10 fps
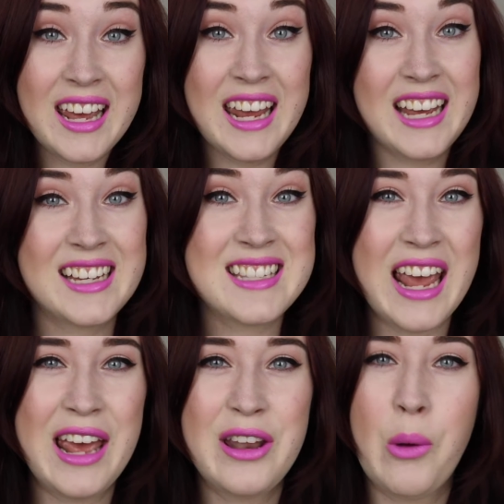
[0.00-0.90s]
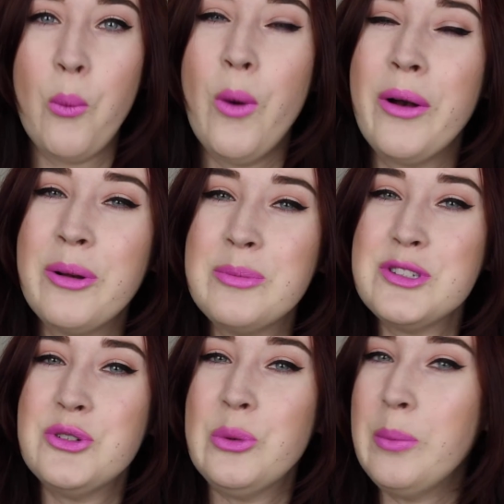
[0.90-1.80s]
Hey guys, and welcome
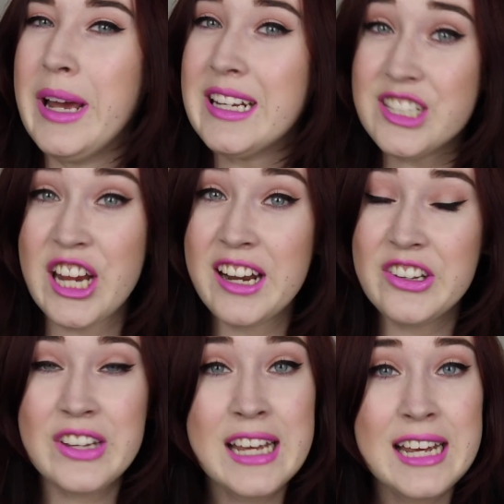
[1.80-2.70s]
to my channel.